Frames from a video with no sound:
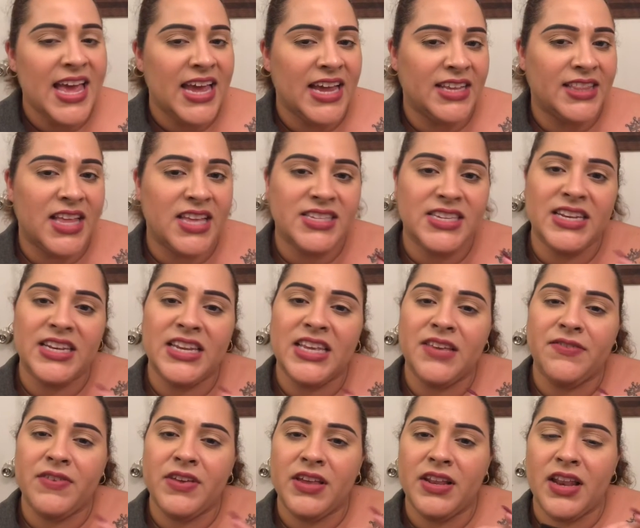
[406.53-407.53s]
It doesn't
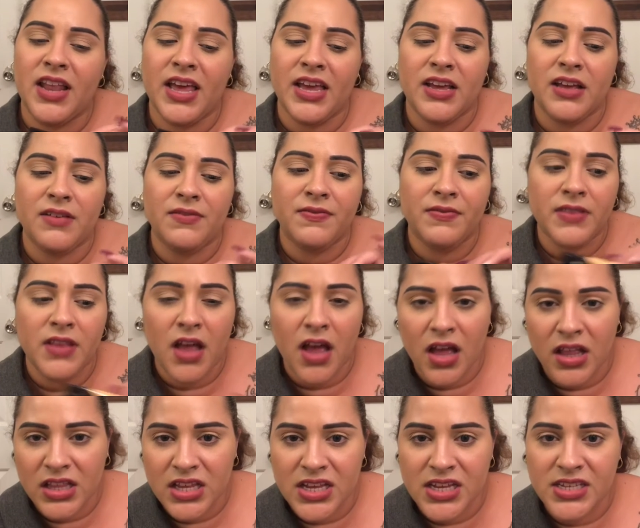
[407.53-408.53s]
leave it like
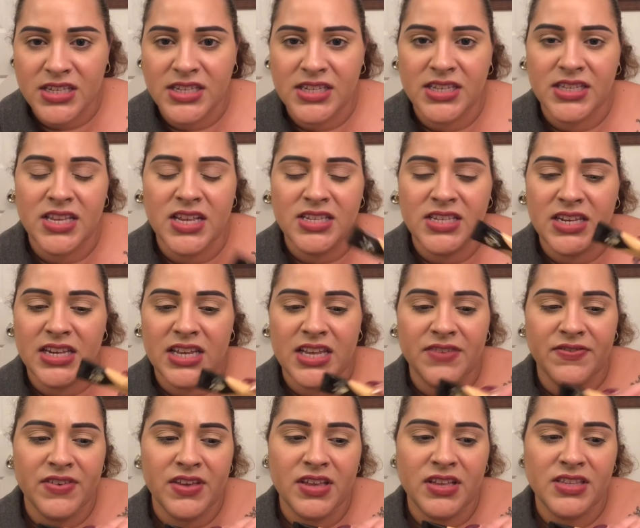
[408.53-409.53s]
flawless. It doesn't
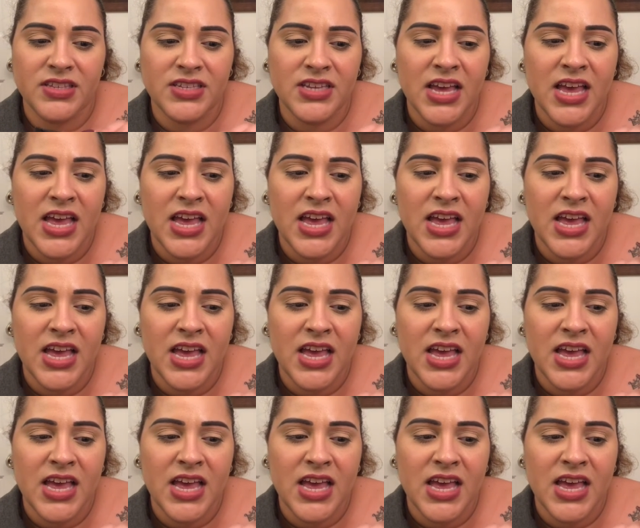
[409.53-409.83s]
leave it